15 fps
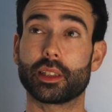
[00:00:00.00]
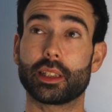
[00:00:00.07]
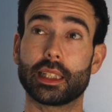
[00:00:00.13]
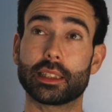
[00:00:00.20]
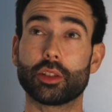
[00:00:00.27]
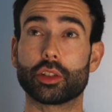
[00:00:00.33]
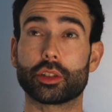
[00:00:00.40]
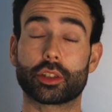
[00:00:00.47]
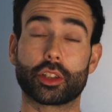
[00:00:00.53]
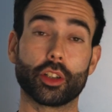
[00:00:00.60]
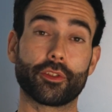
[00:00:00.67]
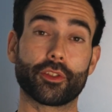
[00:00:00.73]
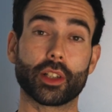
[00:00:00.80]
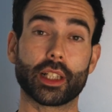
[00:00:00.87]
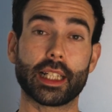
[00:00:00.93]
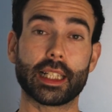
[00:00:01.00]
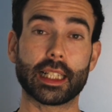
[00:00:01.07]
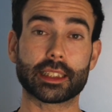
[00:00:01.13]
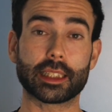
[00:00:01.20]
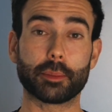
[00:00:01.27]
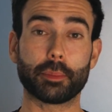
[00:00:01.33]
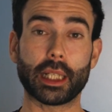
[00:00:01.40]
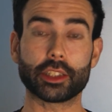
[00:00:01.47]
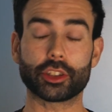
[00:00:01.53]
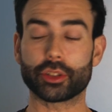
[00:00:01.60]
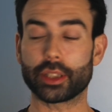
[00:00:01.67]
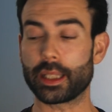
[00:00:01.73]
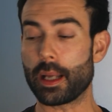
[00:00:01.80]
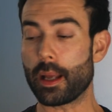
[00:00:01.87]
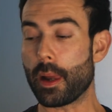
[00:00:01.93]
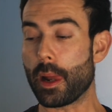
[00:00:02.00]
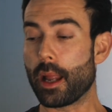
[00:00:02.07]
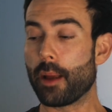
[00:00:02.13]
That's not good for a lead acid battery.